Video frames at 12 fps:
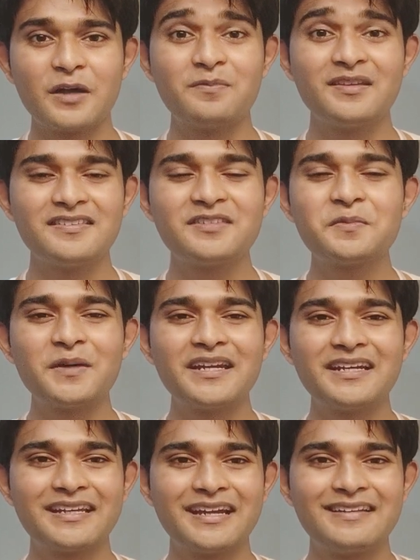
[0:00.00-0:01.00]
Now, this is
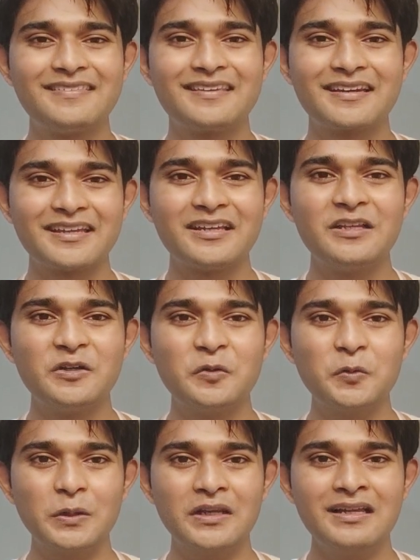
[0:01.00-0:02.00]
where it gets really
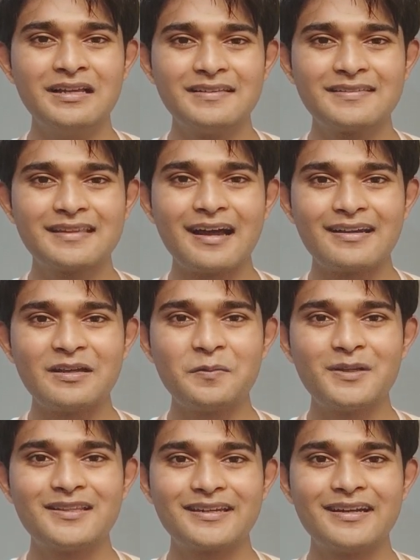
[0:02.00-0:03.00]
cool, starting
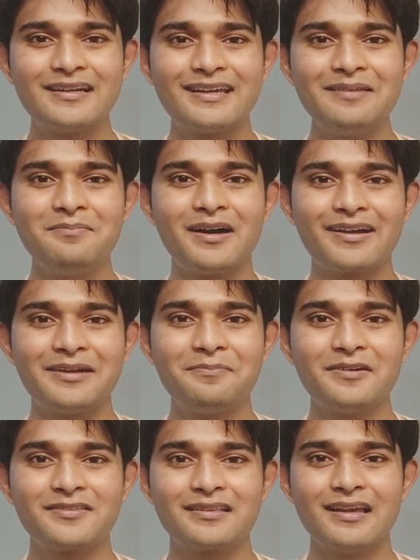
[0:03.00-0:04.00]
with real-time market
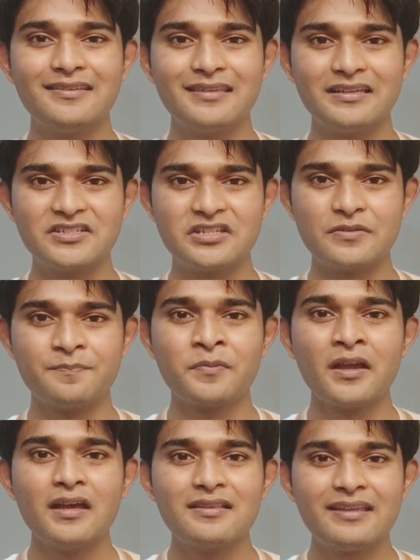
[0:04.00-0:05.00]
personalization.
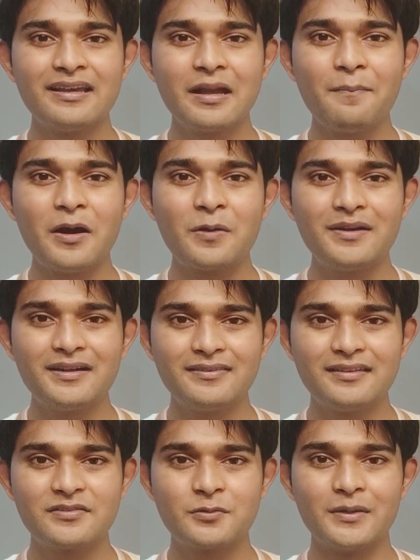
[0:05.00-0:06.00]
Think about
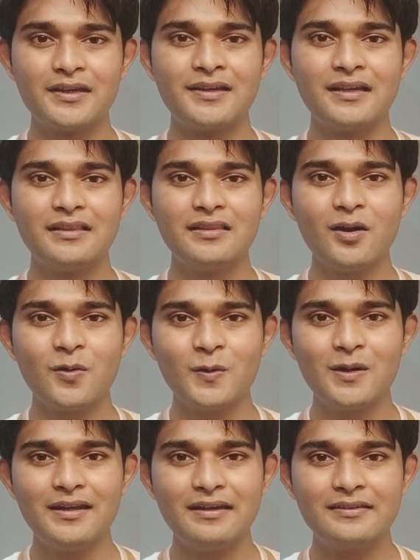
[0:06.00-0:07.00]
it this way. In the
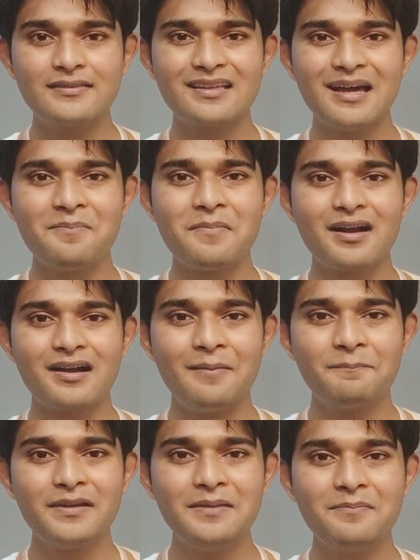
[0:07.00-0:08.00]
old days, a
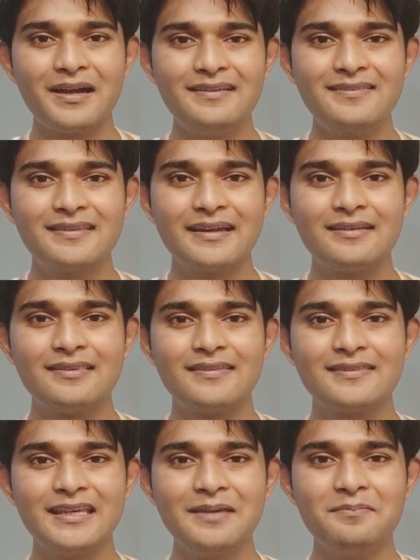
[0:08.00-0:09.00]
company might send the
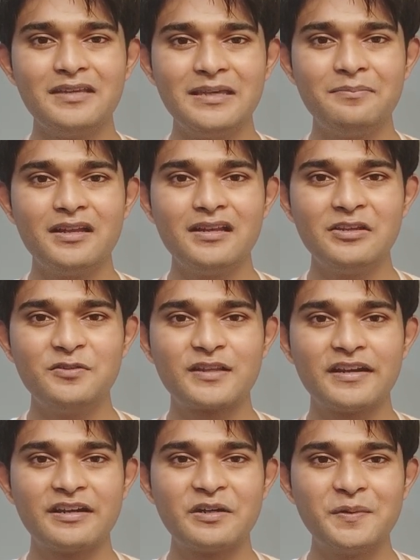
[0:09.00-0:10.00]
same email
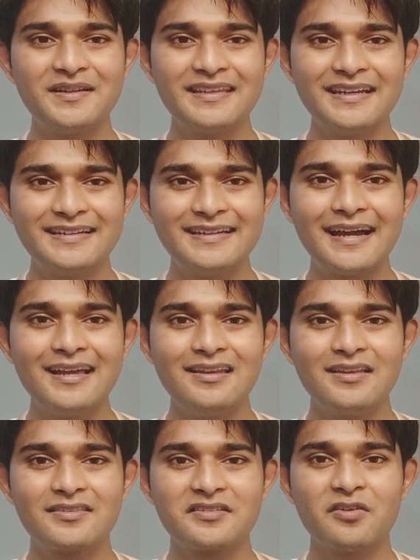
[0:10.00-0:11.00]
newsletter to its entire
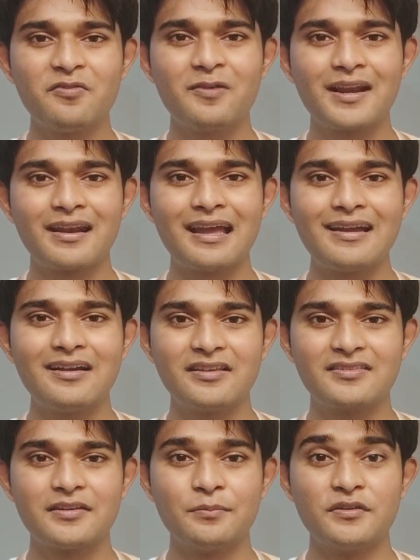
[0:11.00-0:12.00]
list of 1 lakh
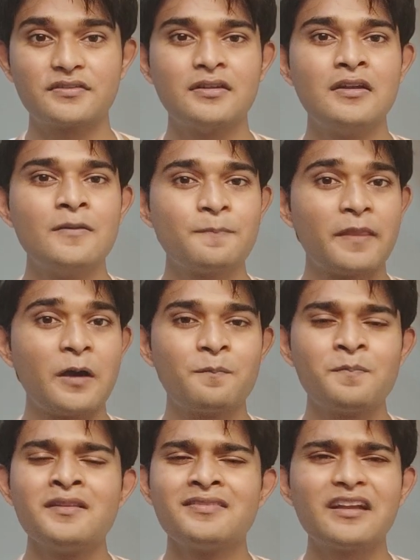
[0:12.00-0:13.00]
customers.
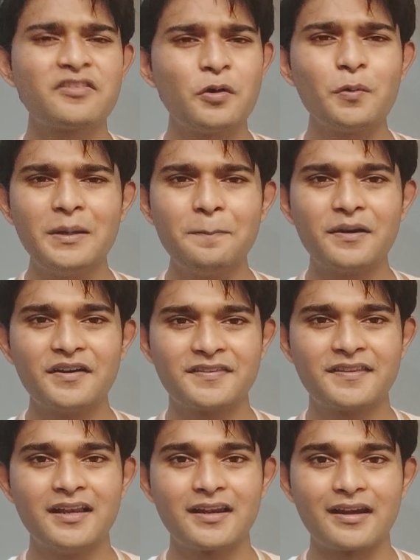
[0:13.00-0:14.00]
Now, that's not very
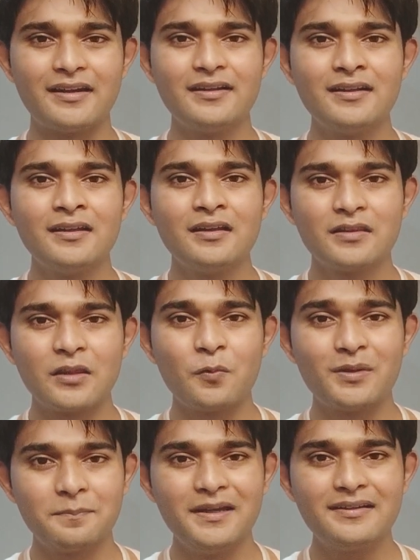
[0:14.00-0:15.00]
personal, right? Now,
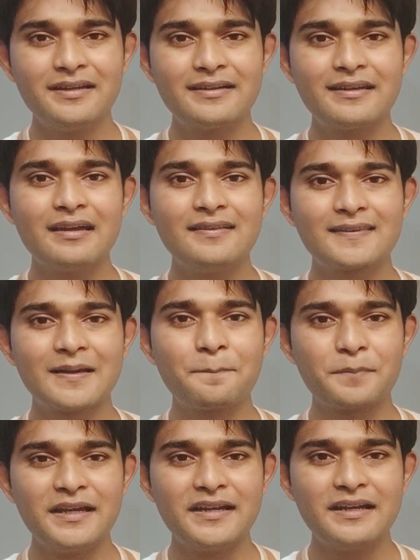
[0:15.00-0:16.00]
with big data, it's
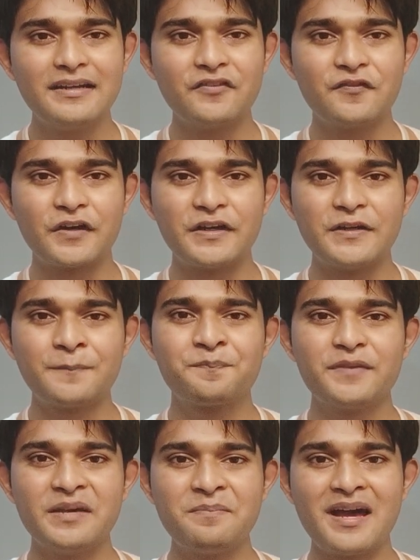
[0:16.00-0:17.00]
completely different.
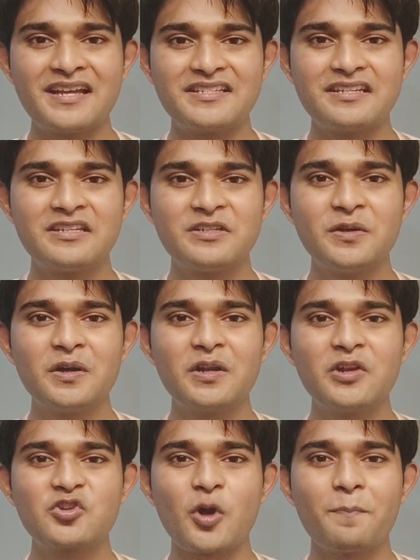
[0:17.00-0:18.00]
Imagine you're
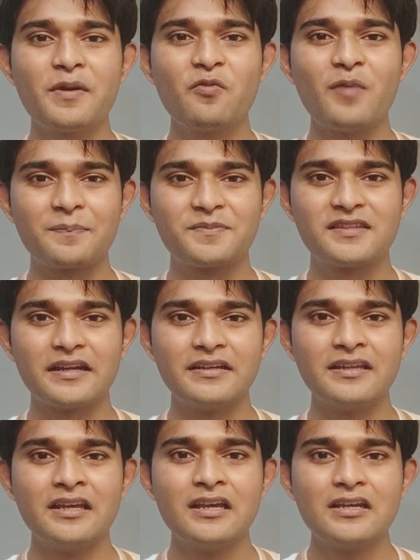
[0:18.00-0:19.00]
on a shopping
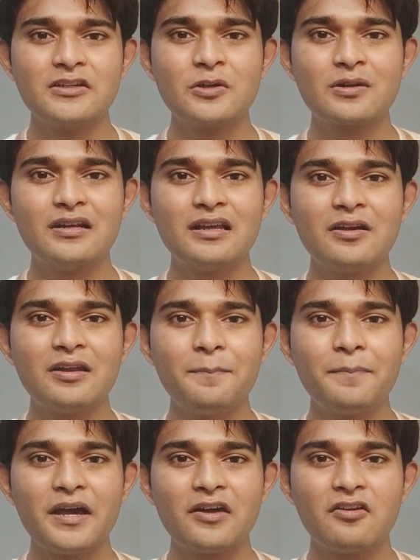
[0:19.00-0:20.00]
website. You click on a
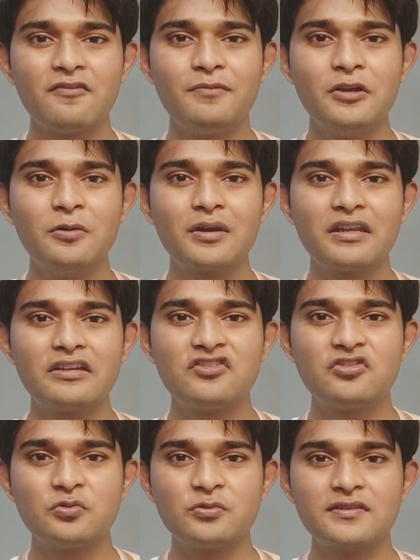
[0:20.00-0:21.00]
pair of blue running
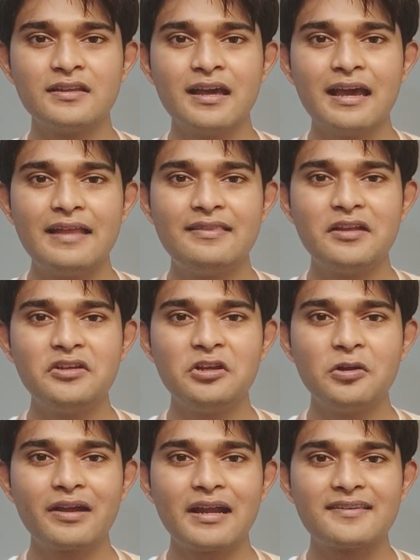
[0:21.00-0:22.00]
shoes and then you
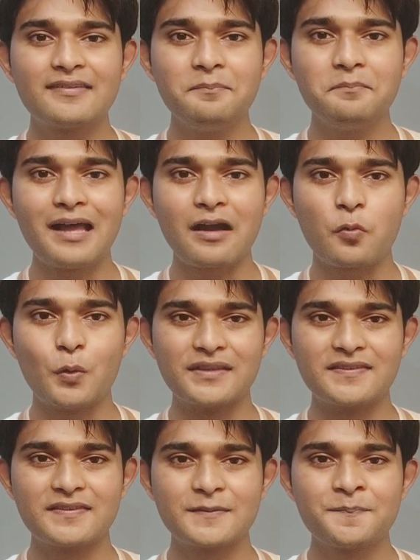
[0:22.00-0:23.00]
look at some black
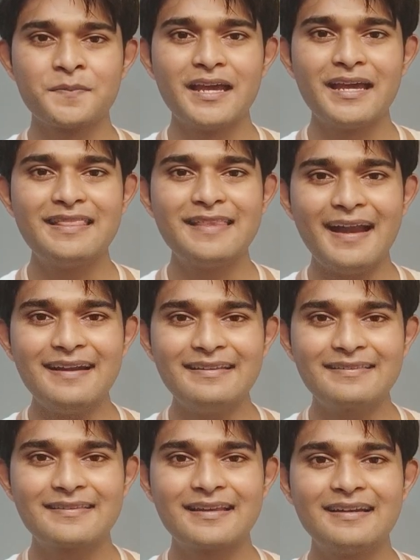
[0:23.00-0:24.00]
ones. In that
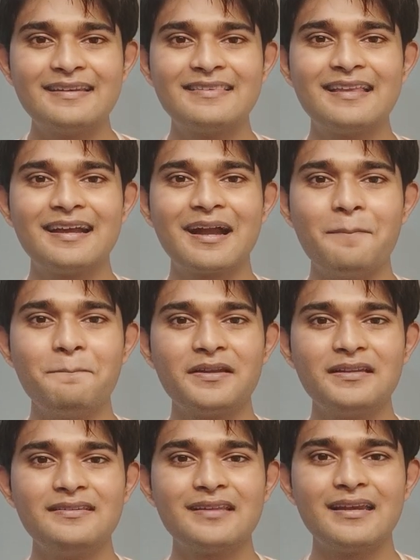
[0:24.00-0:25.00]
instant, the
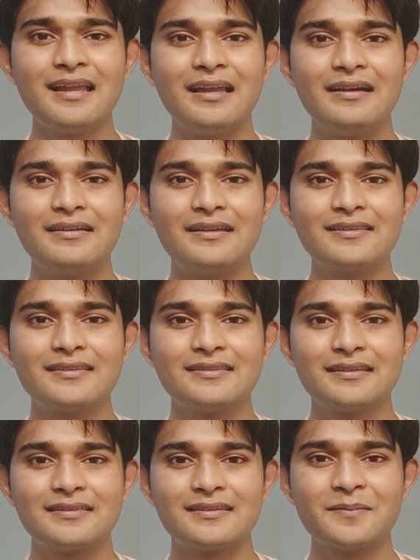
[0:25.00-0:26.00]
company's analytics
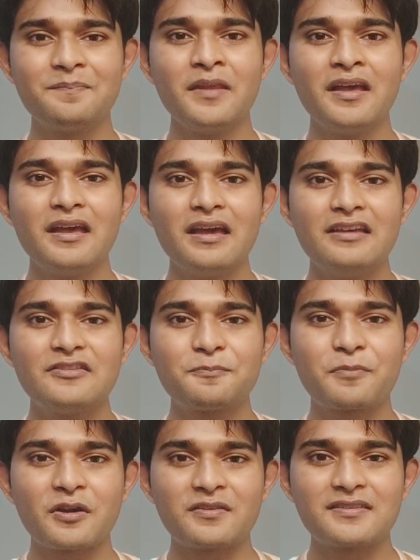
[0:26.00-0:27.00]
system is
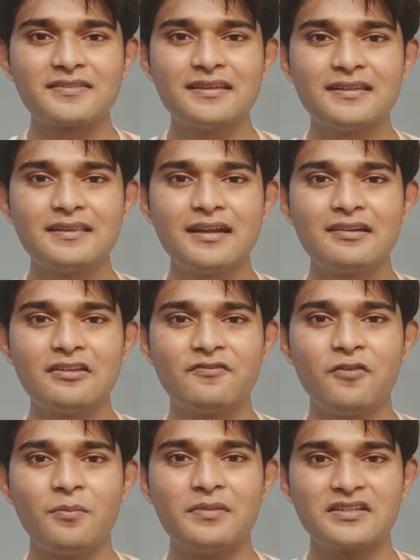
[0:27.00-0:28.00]
processing that
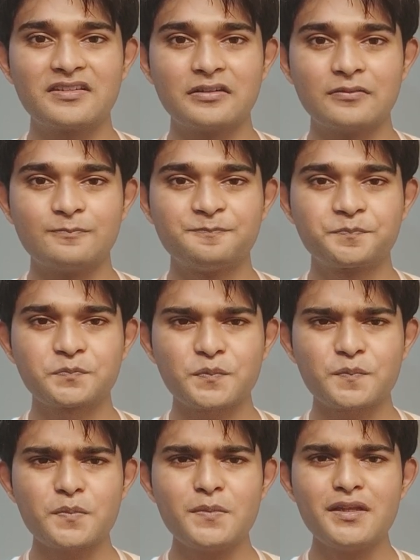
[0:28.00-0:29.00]
information.
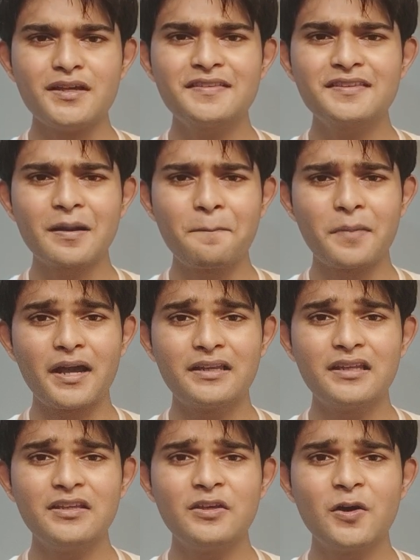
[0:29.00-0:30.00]
It's
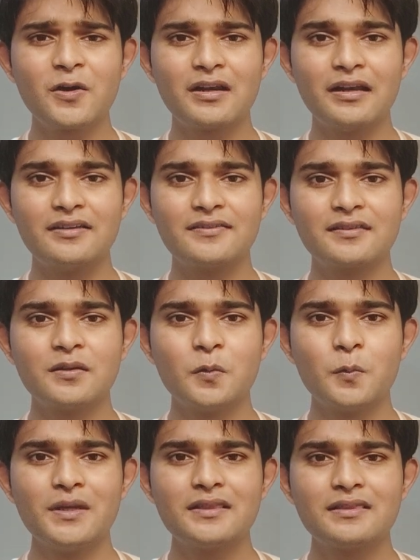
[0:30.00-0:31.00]
combining your clicks
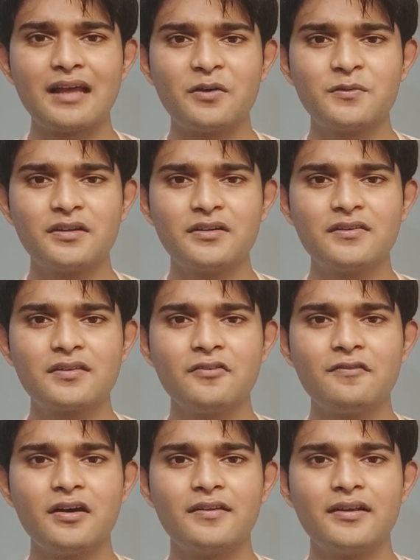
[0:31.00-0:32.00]
with thousands
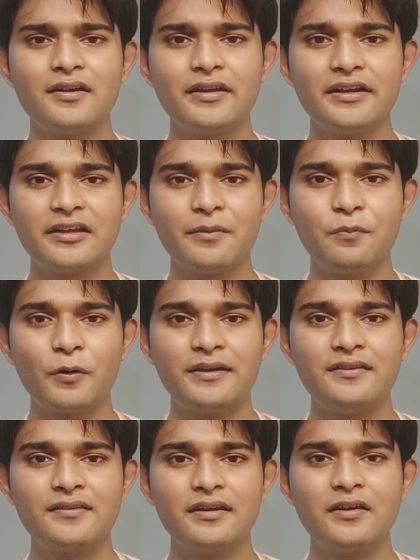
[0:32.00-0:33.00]
of other data
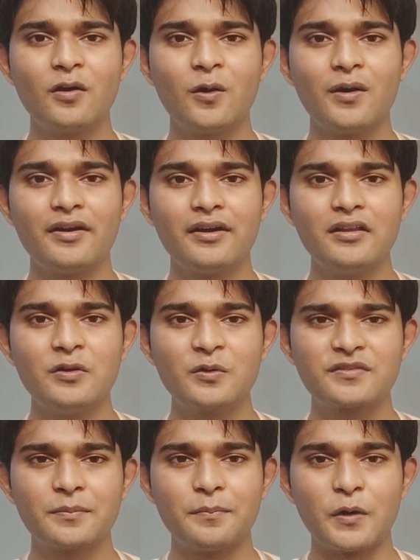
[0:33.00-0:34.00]
points it already
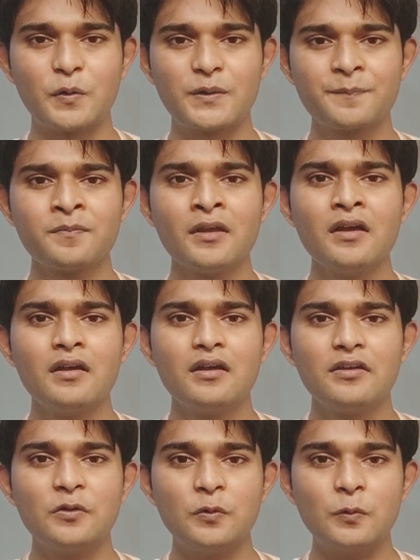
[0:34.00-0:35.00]
knows about
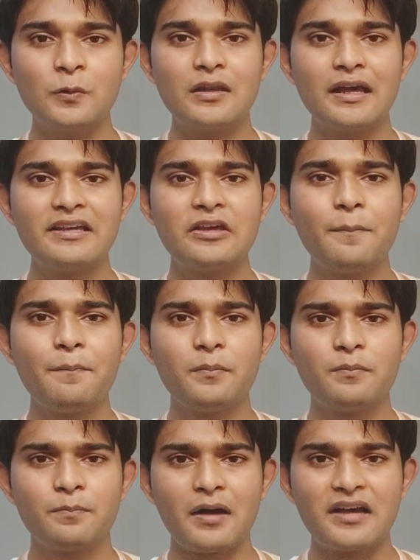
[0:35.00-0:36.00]
you, like your
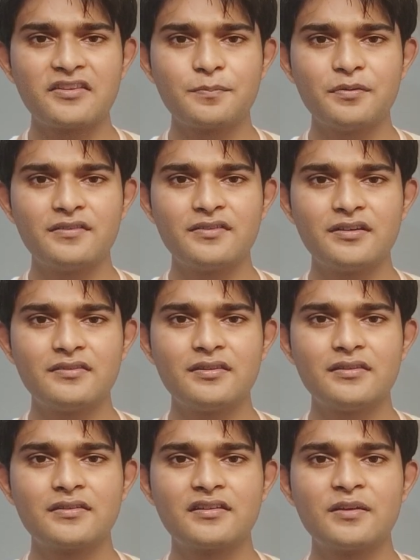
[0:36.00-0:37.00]
past purchase
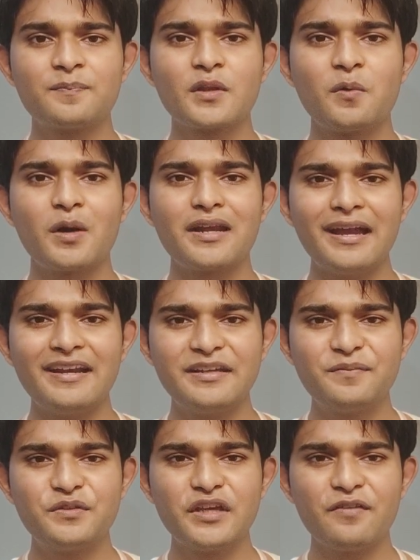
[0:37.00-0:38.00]
history, what
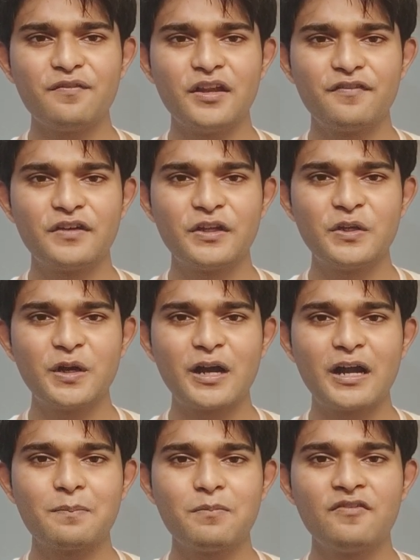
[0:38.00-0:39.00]
items you have left in your
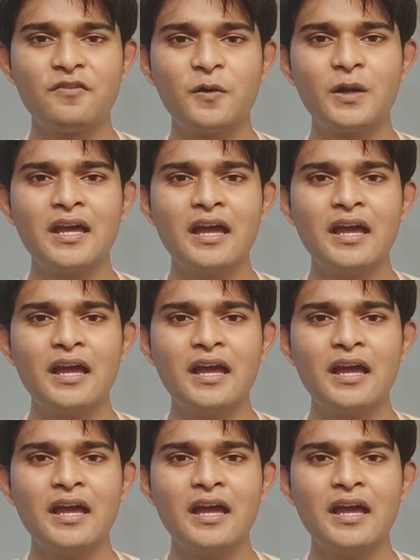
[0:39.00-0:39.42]
cart before,